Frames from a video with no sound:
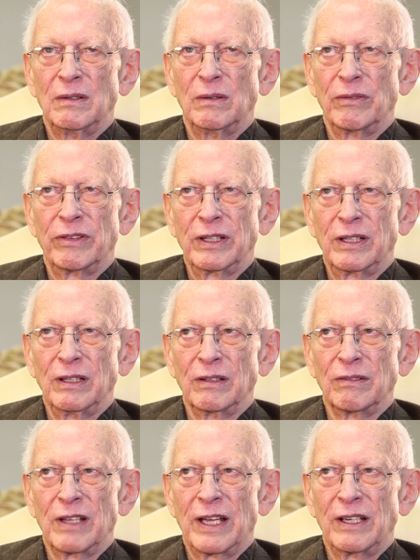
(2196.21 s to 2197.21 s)
Well, thinking
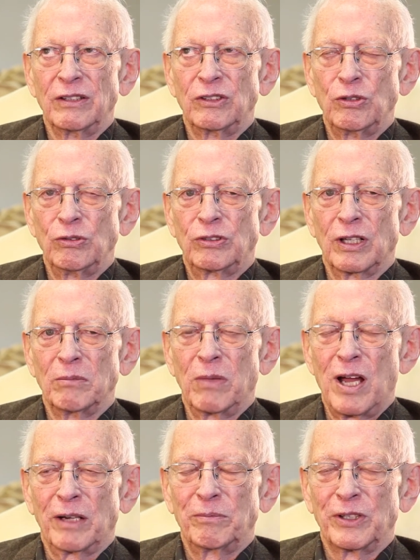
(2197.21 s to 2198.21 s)
of that in two ton
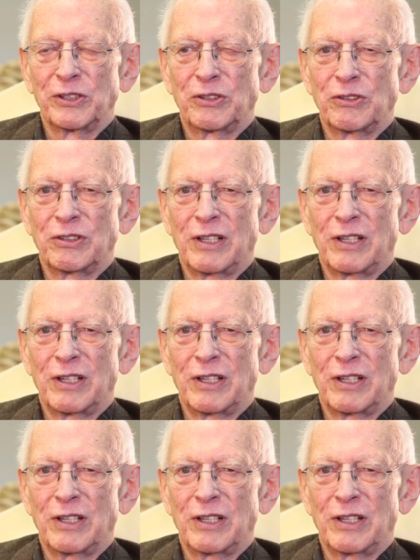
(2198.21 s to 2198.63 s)
blockbusters,